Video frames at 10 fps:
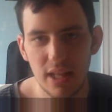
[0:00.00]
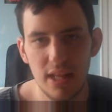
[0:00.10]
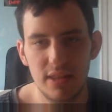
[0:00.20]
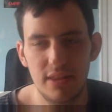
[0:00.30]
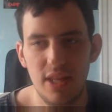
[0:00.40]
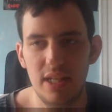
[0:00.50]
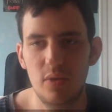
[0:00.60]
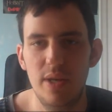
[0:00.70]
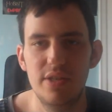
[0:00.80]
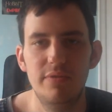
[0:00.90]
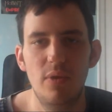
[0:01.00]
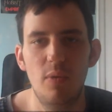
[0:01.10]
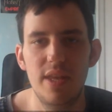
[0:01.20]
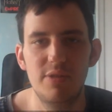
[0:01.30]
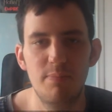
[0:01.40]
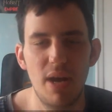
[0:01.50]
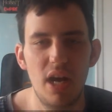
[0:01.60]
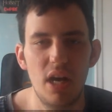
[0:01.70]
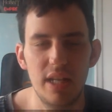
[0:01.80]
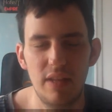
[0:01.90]
last question for this
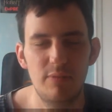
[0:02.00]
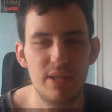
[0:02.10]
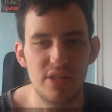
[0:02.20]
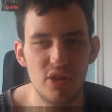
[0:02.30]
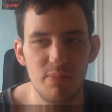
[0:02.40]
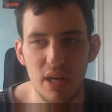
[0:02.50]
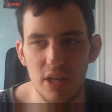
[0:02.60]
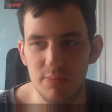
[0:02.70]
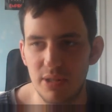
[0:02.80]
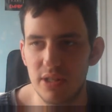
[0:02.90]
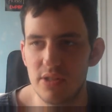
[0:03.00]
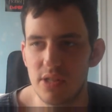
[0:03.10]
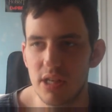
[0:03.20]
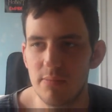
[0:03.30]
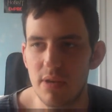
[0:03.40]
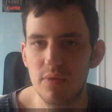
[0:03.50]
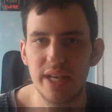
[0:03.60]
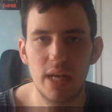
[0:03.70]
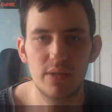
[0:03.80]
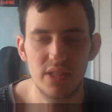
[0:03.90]
part. It has to be 2 parts because I'm
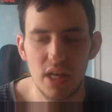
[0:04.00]
running out of